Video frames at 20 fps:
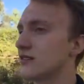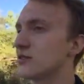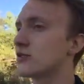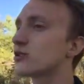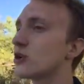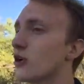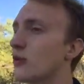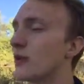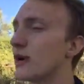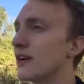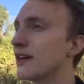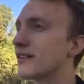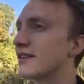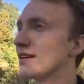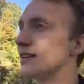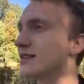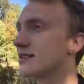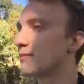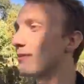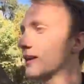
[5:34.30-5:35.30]
so many
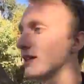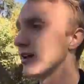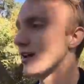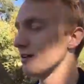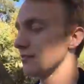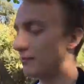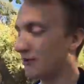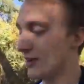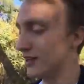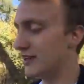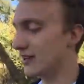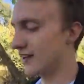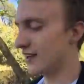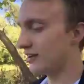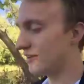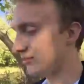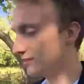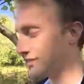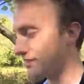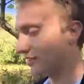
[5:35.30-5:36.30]
things in my life right
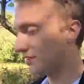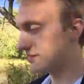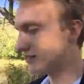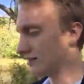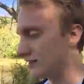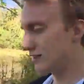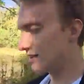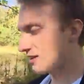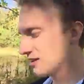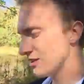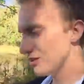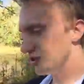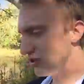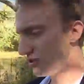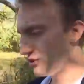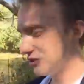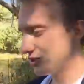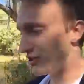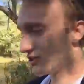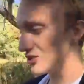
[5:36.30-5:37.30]
now. And
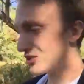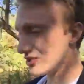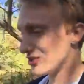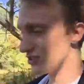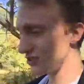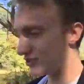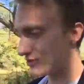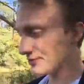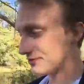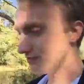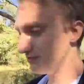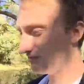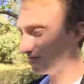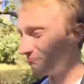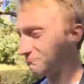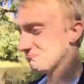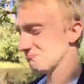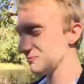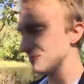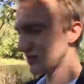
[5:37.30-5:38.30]
she's
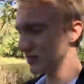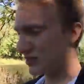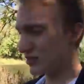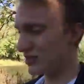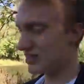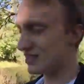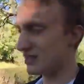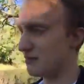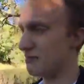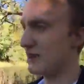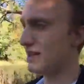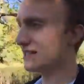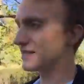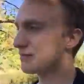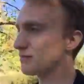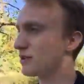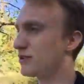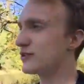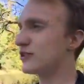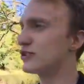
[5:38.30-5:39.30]
an
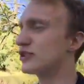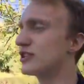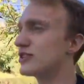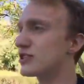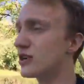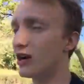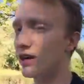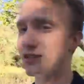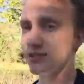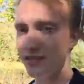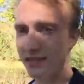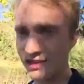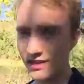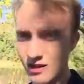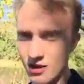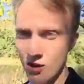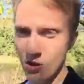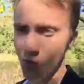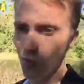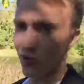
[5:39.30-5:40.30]
amazing person. She's honestly
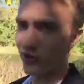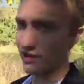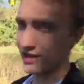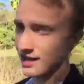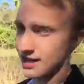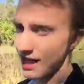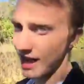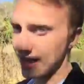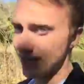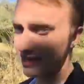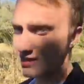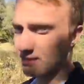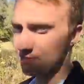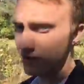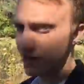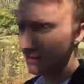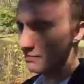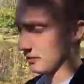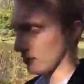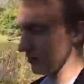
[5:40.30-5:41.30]
one of the kindest
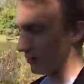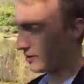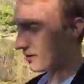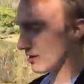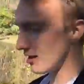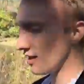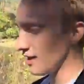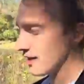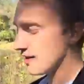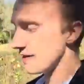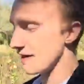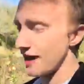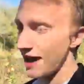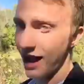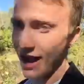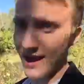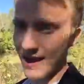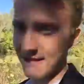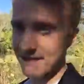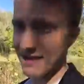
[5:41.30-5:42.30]
people
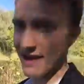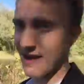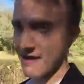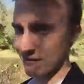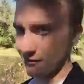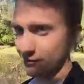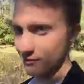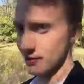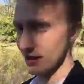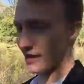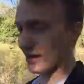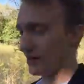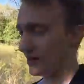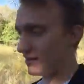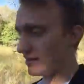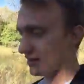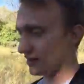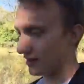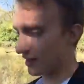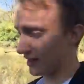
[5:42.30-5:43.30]
that I have ever met.
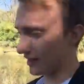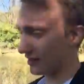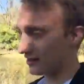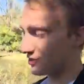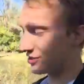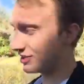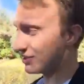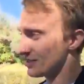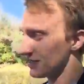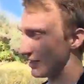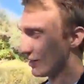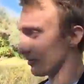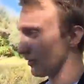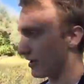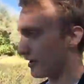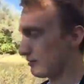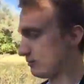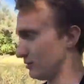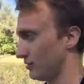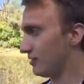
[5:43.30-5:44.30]
Like, she's
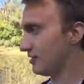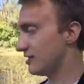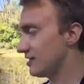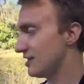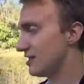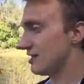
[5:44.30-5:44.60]
incredible.